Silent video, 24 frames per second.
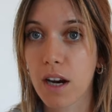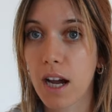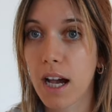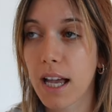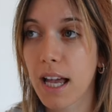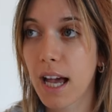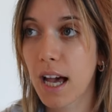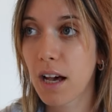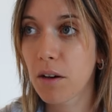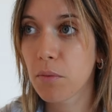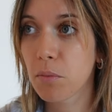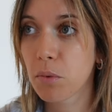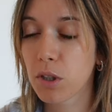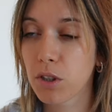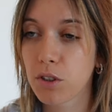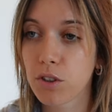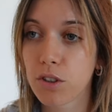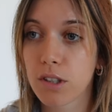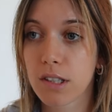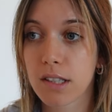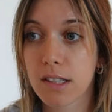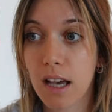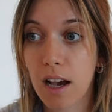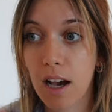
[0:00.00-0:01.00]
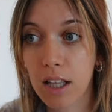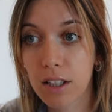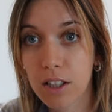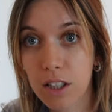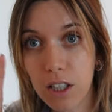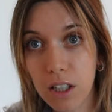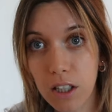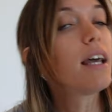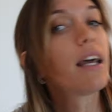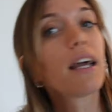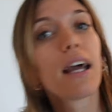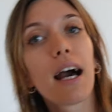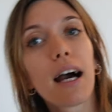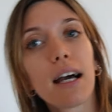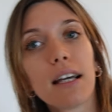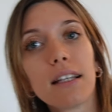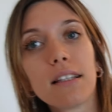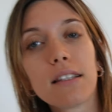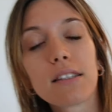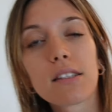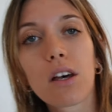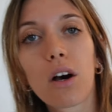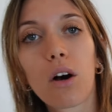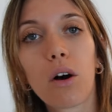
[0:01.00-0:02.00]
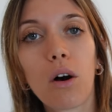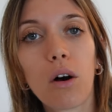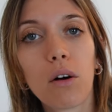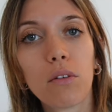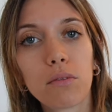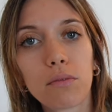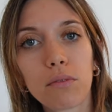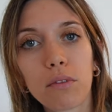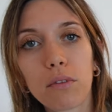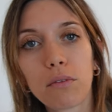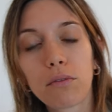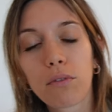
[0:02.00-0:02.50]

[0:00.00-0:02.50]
I have purchased other kinds of